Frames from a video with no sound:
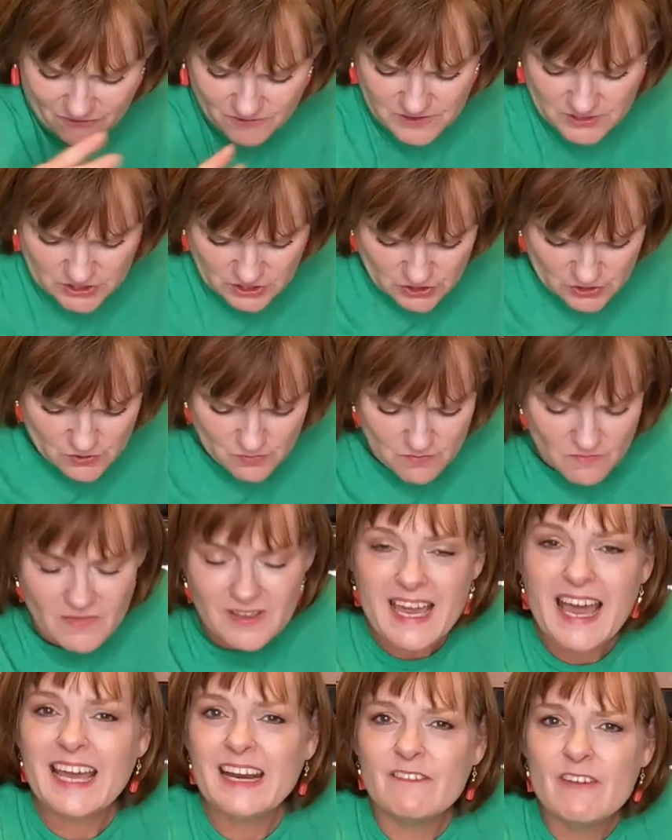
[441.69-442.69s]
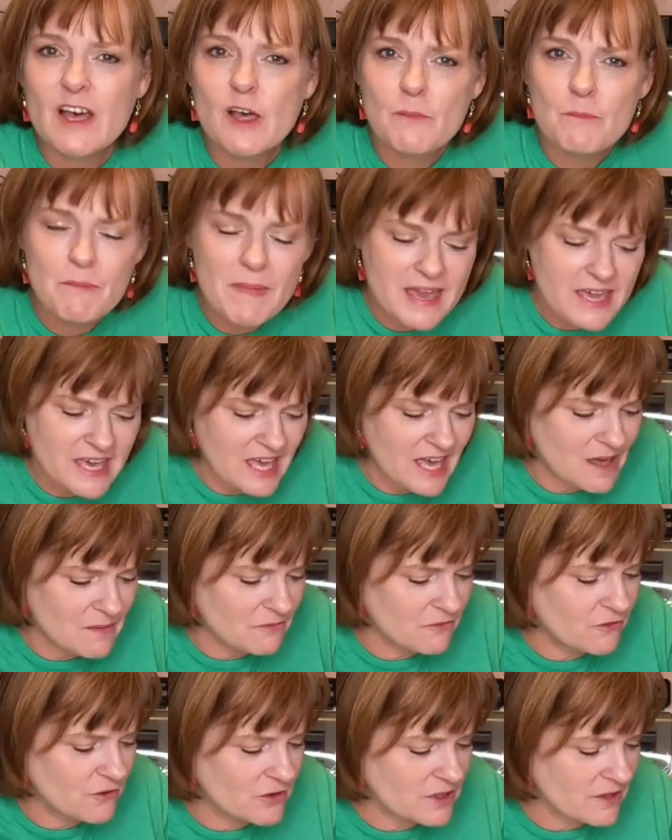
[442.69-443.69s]
to kind of help make up
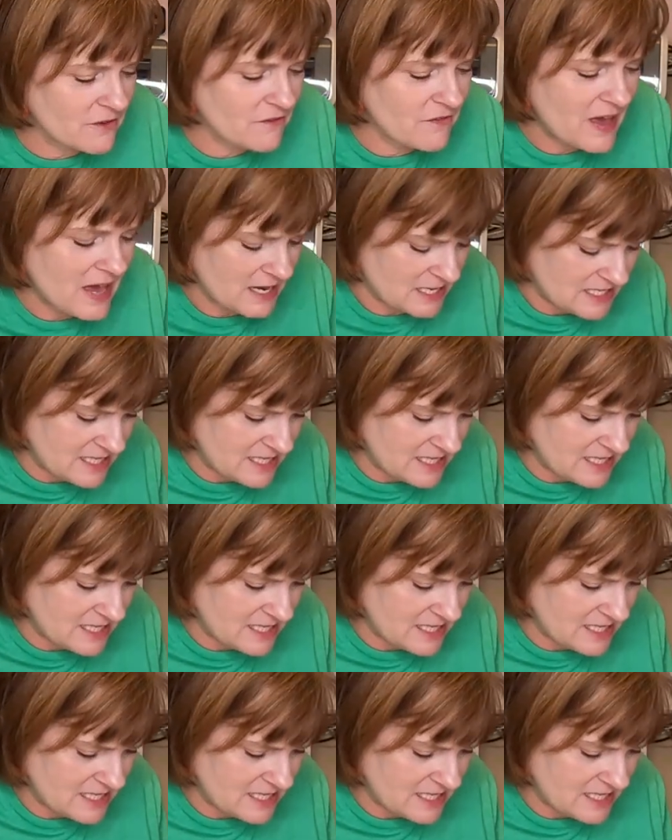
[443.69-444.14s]
for the fact